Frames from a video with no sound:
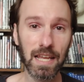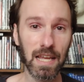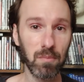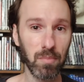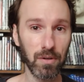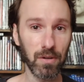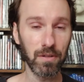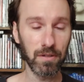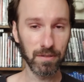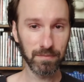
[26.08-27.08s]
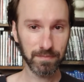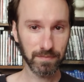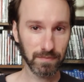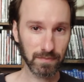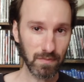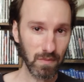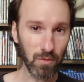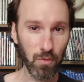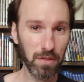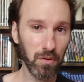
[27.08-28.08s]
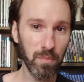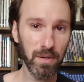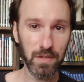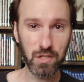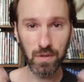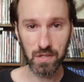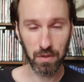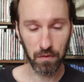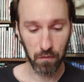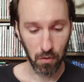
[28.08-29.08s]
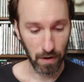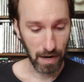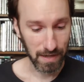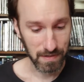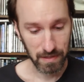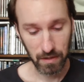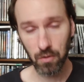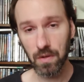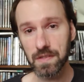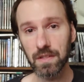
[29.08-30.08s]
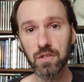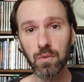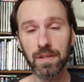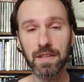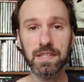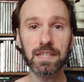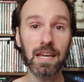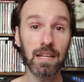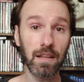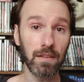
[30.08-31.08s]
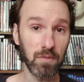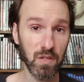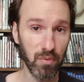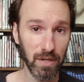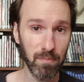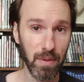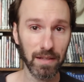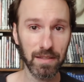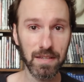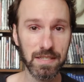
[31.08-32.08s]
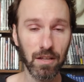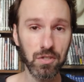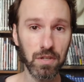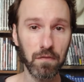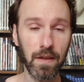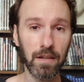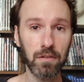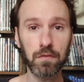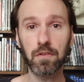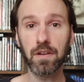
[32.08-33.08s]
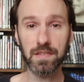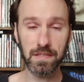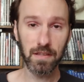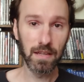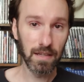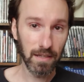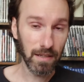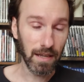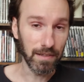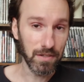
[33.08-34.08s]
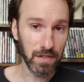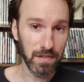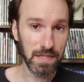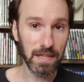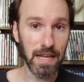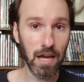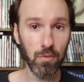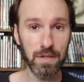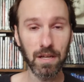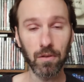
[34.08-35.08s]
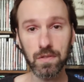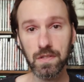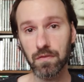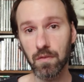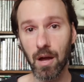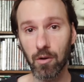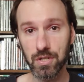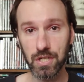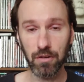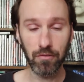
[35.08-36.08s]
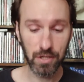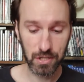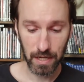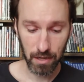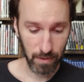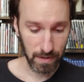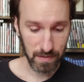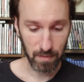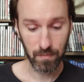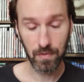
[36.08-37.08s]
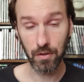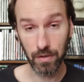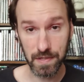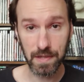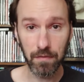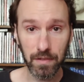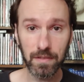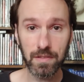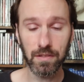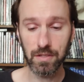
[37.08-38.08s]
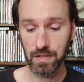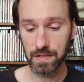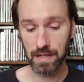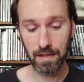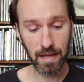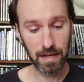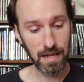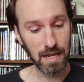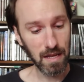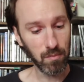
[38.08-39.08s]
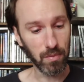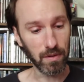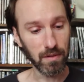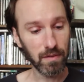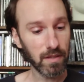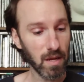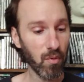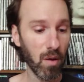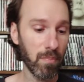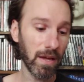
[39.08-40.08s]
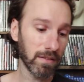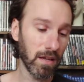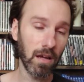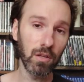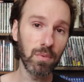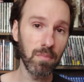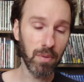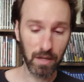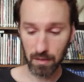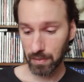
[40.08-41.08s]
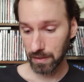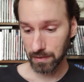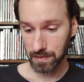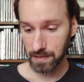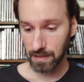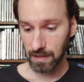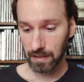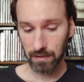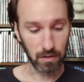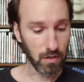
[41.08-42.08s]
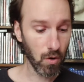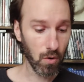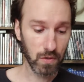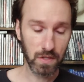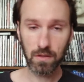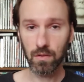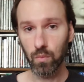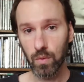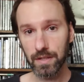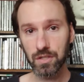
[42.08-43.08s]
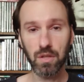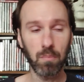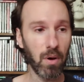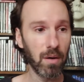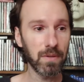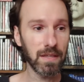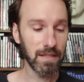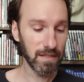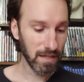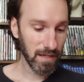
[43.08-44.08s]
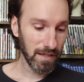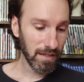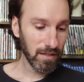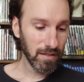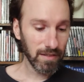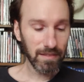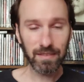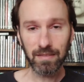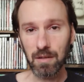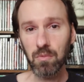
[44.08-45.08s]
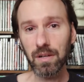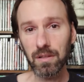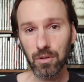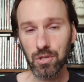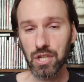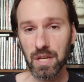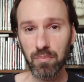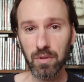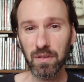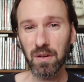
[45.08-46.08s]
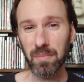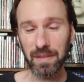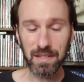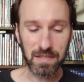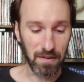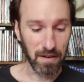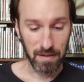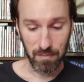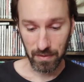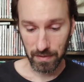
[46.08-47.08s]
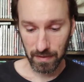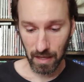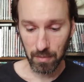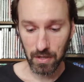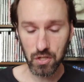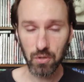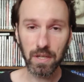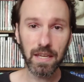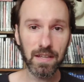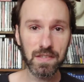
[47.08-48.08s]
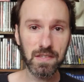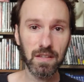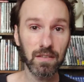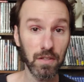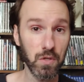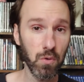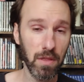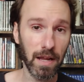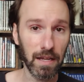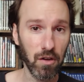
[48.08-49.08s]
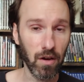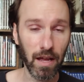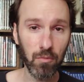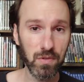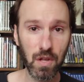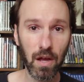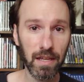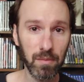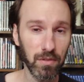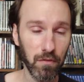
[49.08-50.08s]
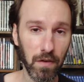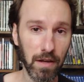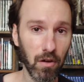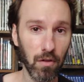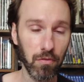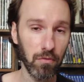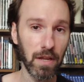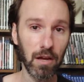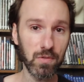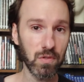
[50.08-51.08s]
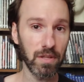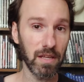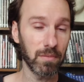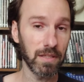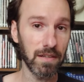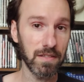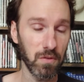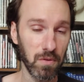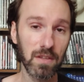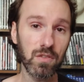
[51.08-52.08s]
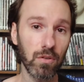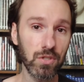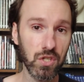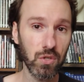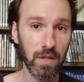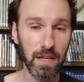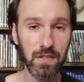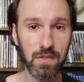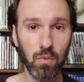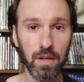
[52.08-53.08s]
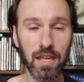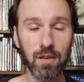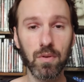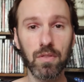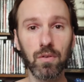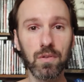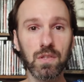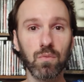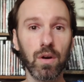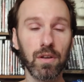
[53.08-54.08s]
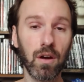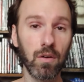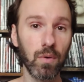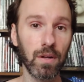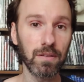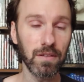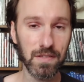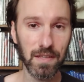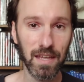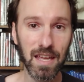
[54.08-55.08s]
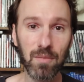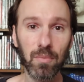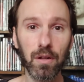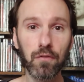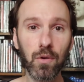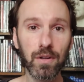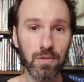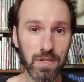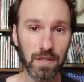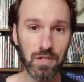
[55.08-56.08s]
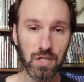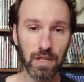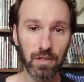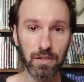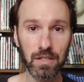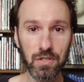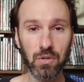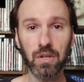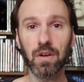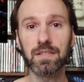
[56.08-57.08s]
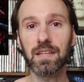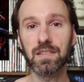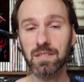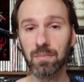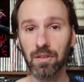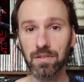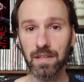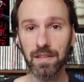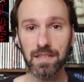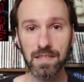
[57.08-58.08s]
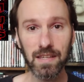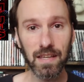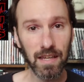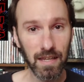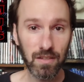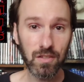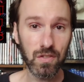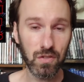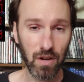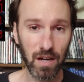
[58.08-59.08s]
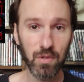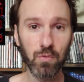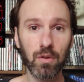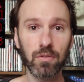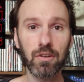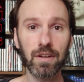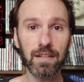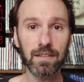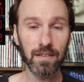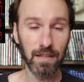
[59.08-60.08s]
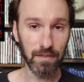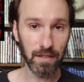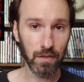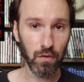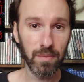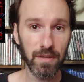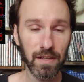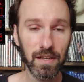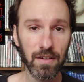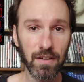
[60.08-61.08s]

Hamburglar, with a little bit of a twist with the four eyes. And of course, they're doing this again to bring back the nostalgic factor for us. I guess you can say now adults from our generation anyways. I'm 37, so let's just say that. But they brought back the Halloween bucket pails, the ghost, the witch, the pumpkin. They went a little cheap with them, but that's all right. But I'm gonna showcase the two that I got. I was not able to find all three. I was only able to get two. So I'll just showcase what came with those and whatnot and what it looks like. But if you are new to this channel and you enjoy content similar to this, subscribe, you won't regret it. And thanks for being here.